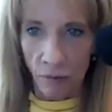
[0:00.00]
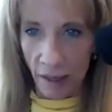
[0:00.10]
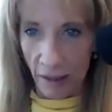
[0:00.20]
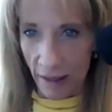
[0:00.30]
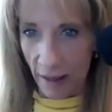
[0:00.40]

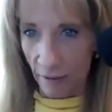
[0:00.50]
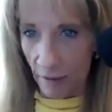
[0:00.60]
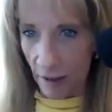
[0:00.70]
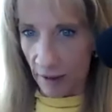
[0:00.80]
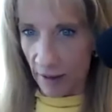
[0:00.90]

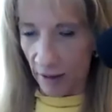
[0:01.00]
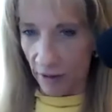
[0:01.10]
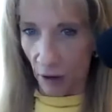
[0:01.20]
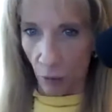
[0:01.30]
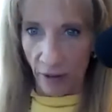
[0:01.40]
It
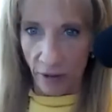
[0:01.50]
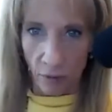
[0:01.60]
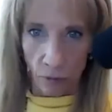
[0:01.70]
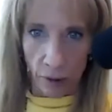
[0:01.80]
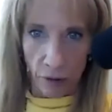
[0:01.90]
accelerates
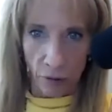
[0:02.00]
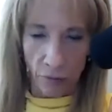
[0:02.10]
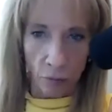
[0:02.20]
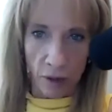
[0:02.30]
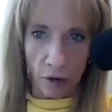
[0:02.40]
with
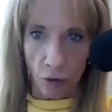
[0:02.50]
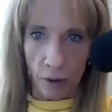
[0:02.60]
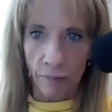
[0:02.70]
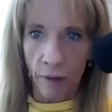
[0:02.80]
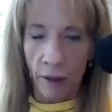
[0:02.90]

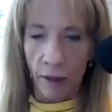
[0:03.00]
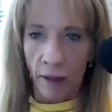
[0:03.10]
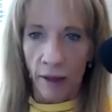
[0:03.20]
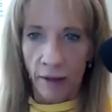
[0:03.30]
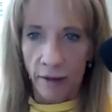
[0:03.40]
injury,
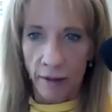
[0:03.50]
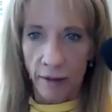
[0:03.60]
and